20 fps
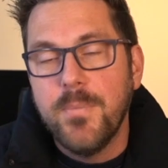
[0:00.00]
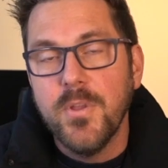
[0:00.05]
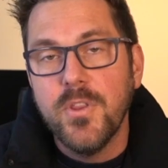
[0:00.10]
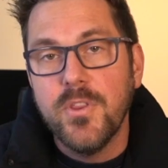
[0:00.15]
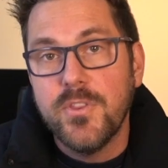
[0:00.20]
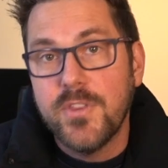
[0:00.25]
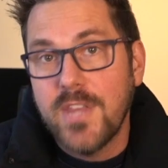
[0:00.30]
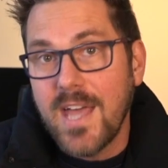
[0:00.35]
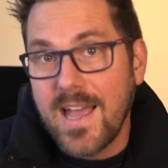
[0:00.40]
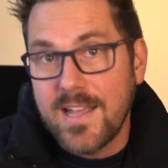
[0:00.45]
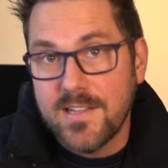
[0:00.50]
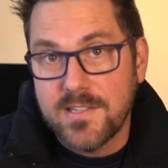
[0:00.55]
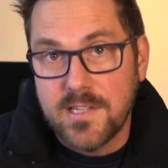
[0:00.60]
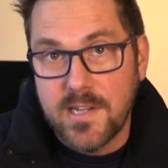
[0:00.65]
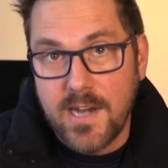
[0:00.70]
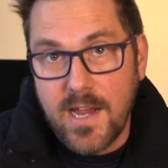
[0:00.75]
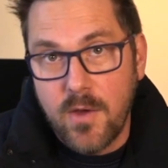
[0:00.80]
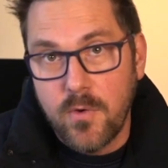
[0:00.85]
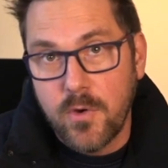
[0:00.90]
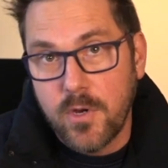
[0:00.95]
But that's an
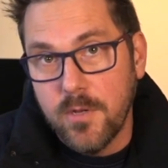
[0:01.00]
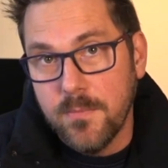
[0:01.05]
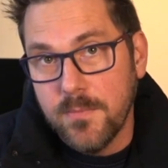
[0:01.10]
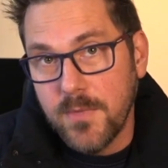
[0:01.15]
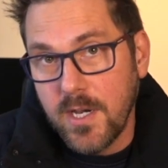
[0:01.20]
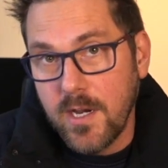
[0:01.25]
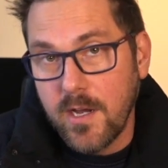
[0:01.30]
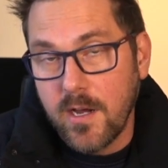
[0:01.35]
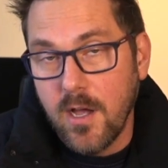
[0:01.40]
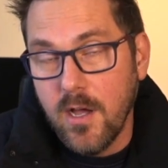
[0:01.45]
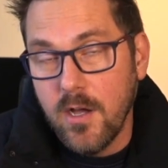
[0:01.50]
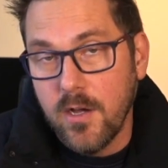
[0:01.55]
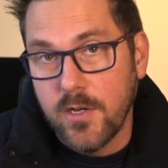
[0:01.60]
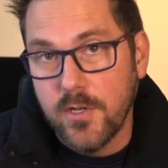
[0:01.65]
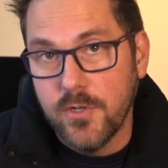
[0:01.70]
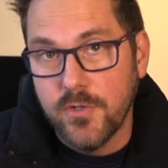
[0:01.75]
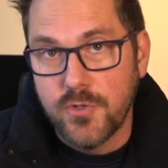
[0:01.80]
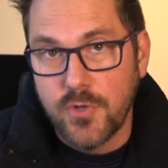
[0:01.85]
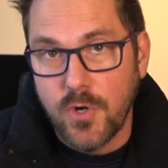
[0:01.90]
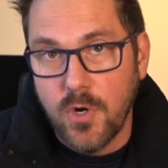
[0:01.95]
outcome that I can't
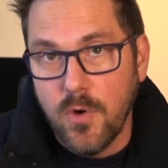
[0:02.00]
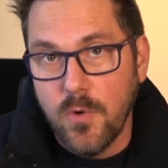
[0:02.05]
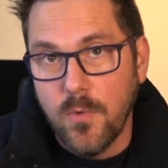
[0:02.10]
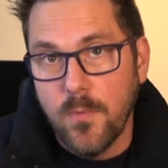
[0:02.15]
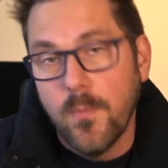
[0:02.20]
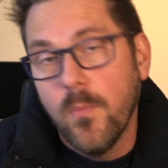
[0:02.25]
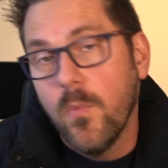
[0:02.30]
control.